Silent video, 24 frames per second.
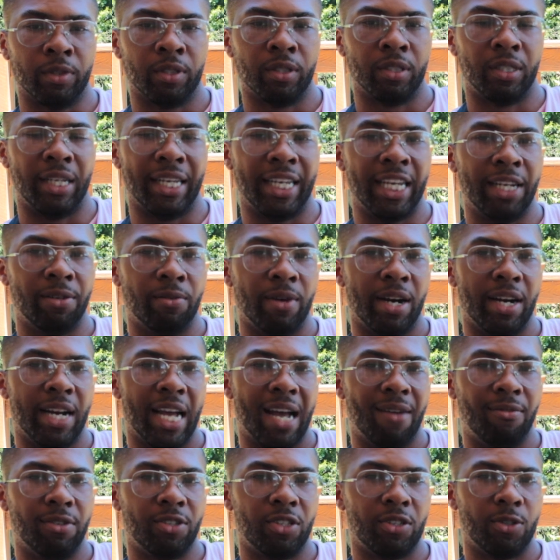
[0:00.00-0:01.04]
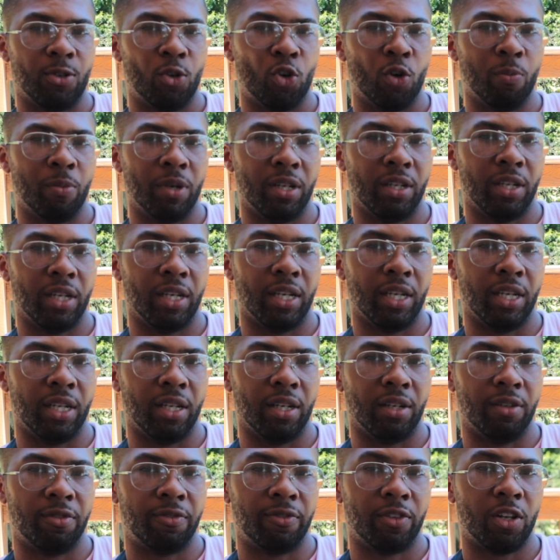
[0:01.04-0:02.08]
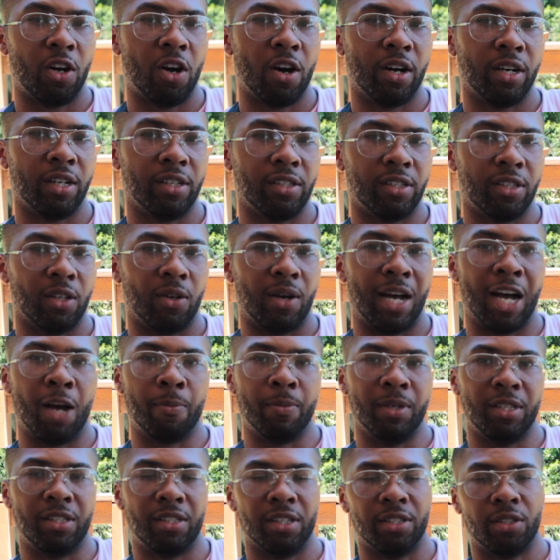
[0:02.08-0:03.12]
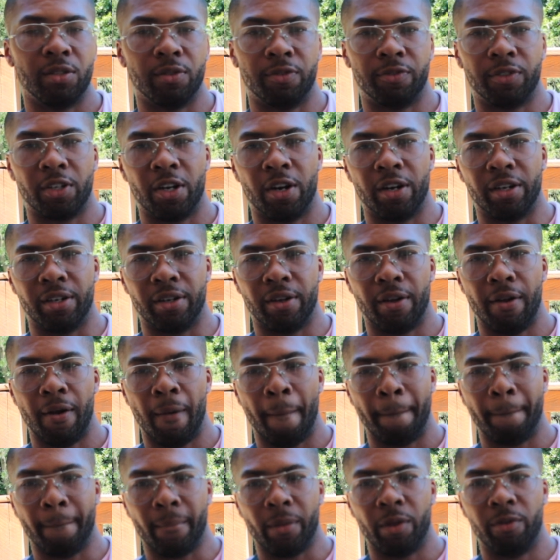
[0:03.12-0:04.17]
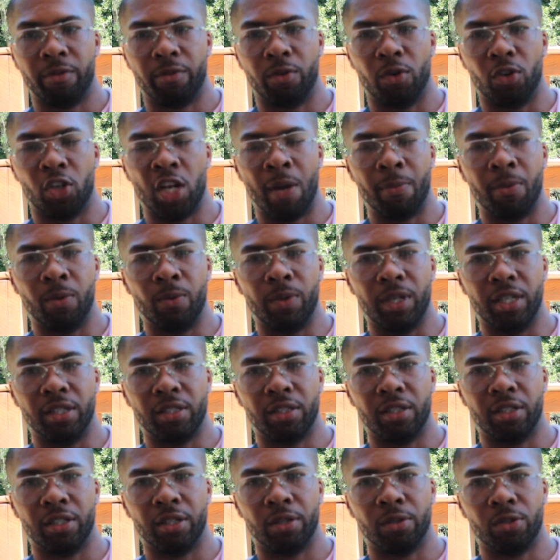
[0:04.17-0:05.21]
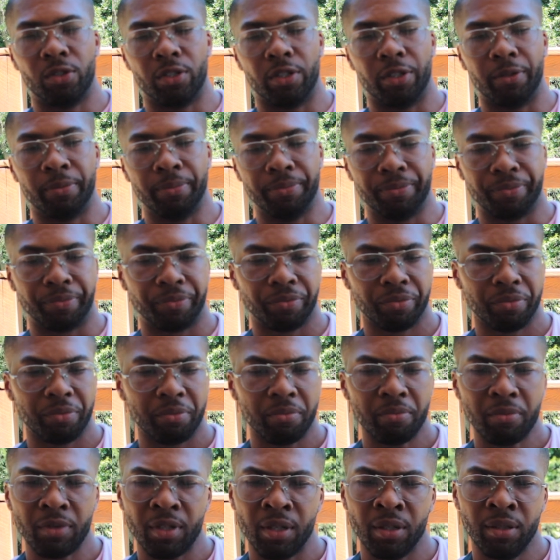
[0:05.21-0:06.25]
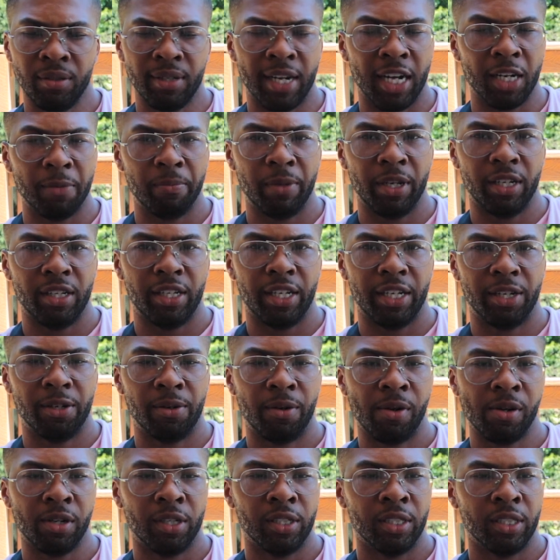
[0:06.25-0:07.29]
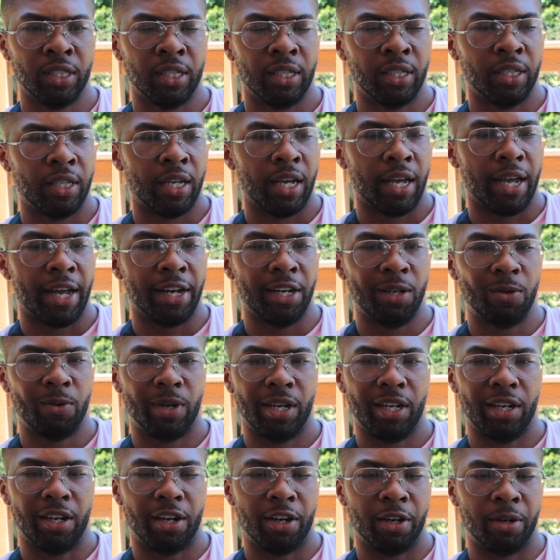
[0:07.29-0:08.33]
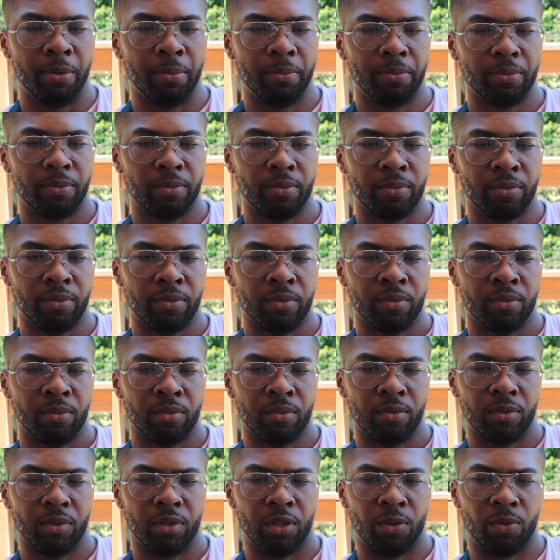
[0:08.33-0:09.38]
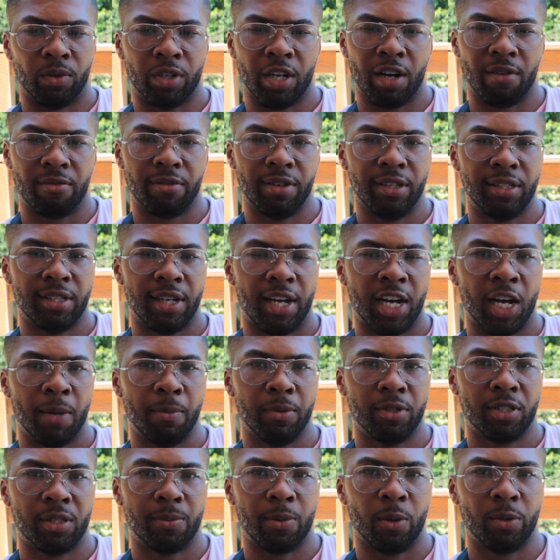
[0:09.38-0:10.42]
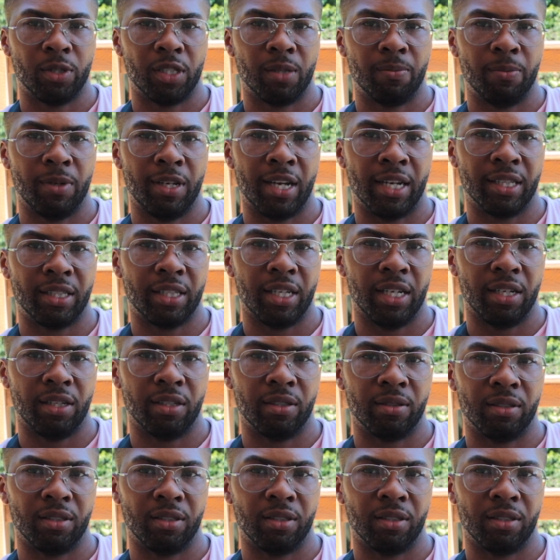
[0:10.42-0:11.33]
They're getting ready to have a storm in Florida, so I'll be sent to Florida for a couple weeks. So not a big deal. Anyway, the recovery time is supposed to be, I think,